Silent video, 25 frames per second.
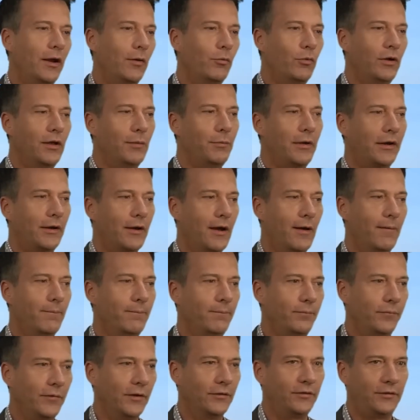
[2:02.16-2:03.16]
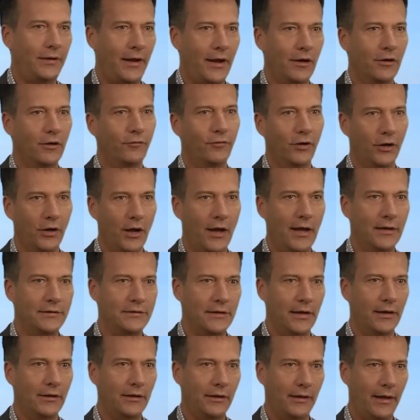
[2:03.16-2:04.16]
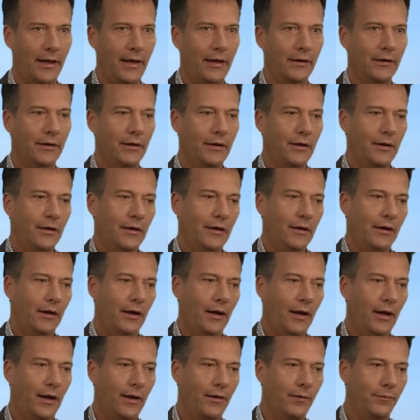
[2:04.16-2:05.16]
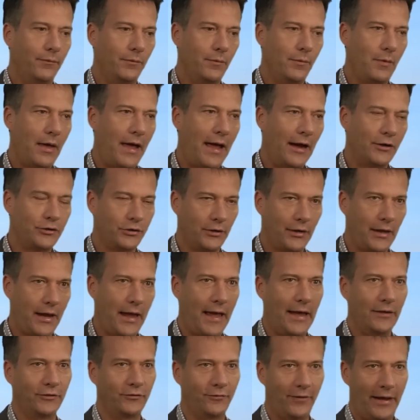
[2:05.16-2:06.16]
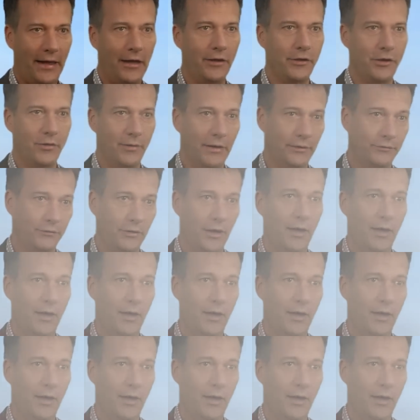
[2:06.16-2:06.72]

it will become the standard for content that uh, actually has value as